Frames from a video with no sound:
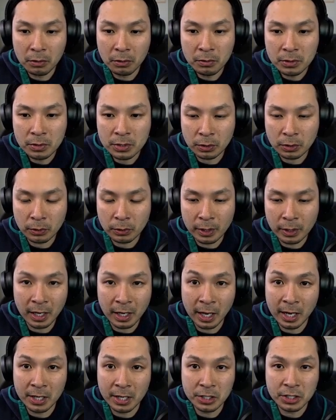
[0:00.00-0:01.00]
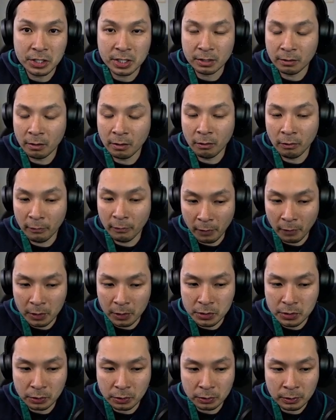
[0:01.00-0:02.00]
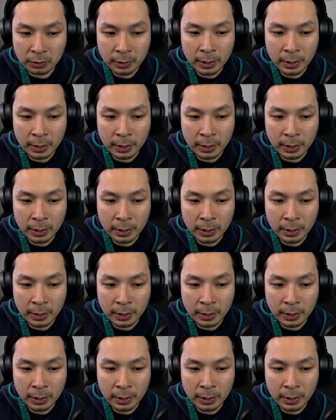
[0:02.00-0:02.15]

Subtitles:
so indicating just a reversal.